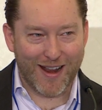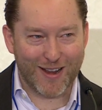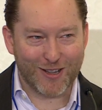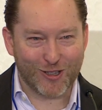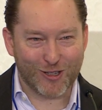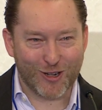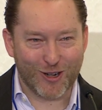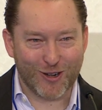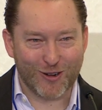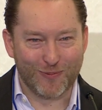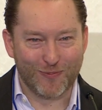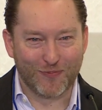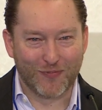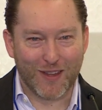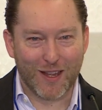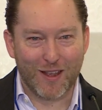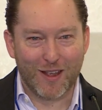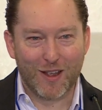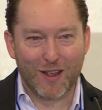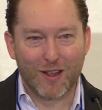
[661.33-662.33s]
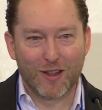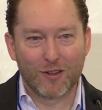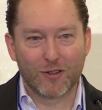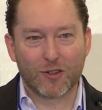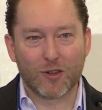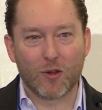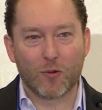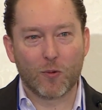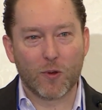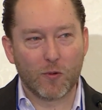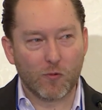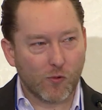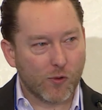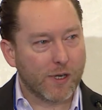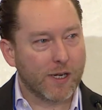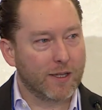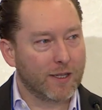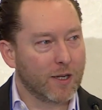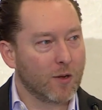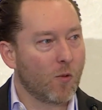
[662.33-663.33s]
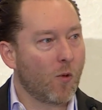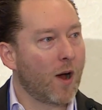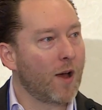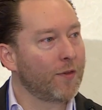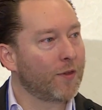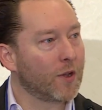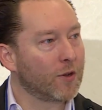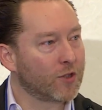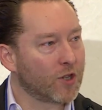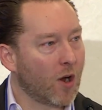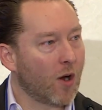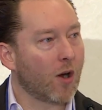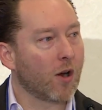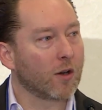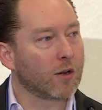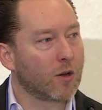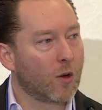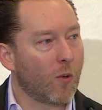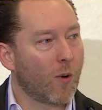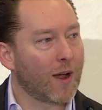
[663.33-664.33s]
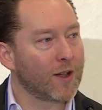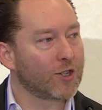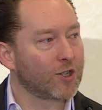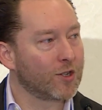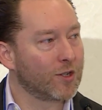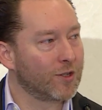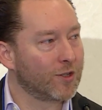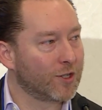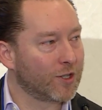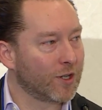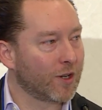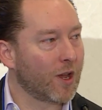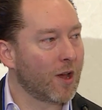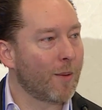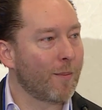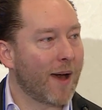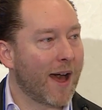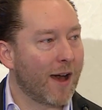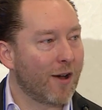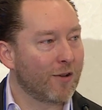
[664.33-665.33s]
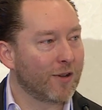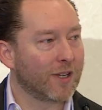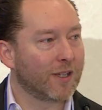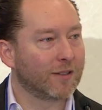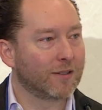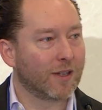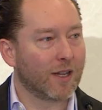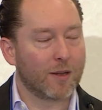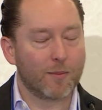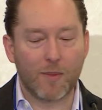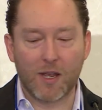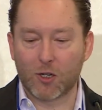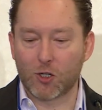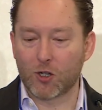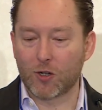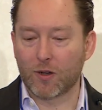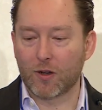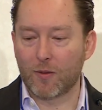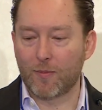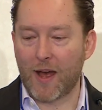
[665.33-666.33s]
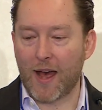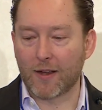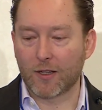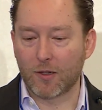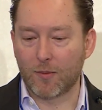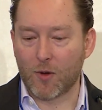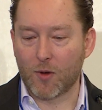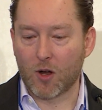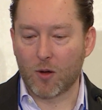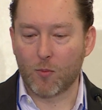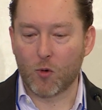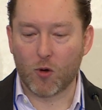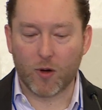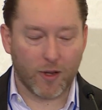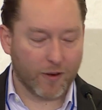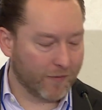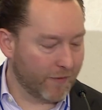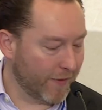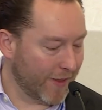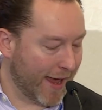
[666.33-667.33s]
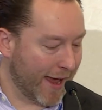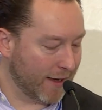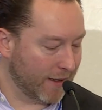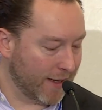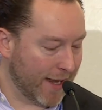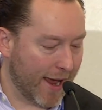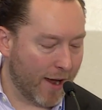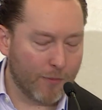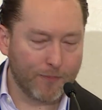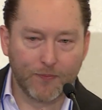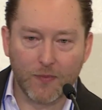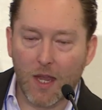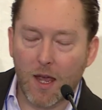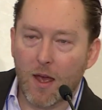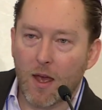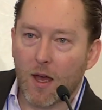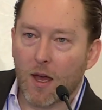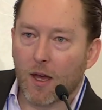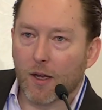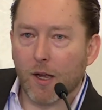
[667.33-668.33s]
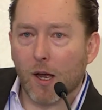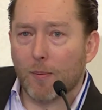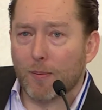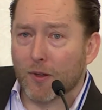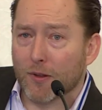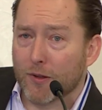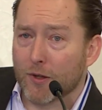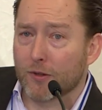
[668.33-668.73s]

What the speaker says: answer. So we really want those hard questions to come out, and make sure you're back tomorrow morning for that. Now, a couple of